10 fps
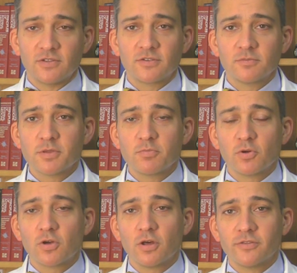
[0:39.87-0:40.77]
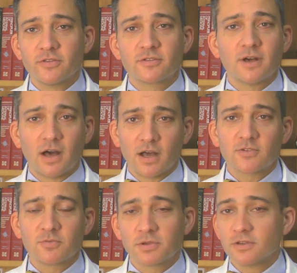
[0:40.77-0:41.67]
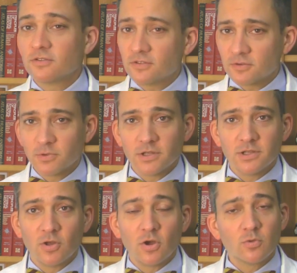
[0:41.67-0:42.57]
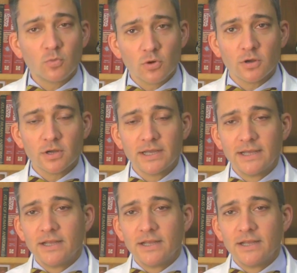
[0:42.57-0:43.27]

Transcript: Some people call this COX because it's a really long word.